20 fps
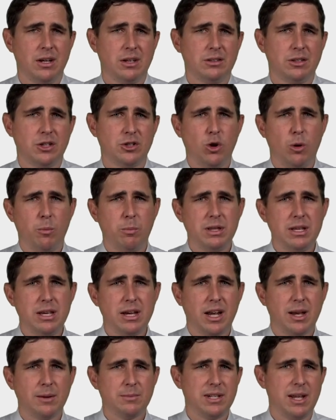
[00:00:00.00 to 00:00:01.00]
to show up in the
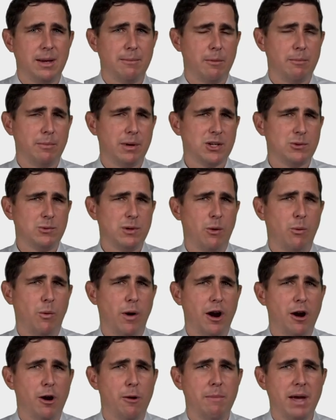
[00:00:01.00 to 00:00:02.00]
income statement because we don't want
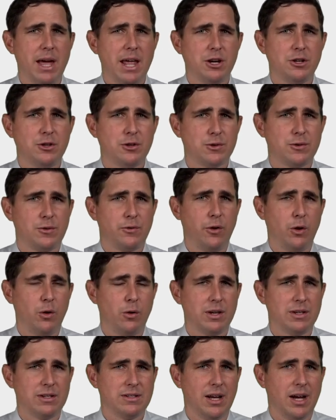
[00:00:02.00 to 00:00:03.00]
our managers
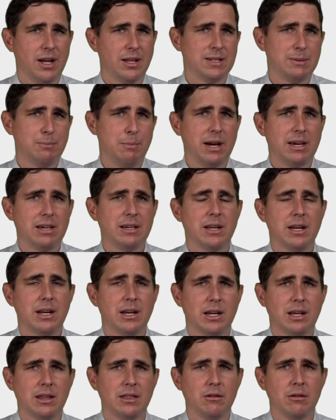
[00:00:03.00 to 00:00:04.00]
focused on speculating
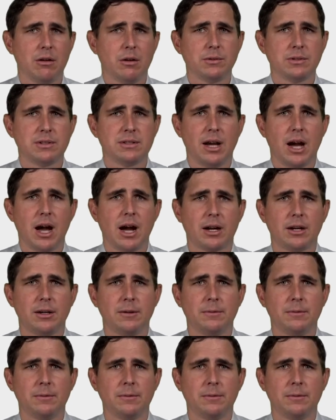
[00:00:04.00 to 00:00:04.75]
in their own stock.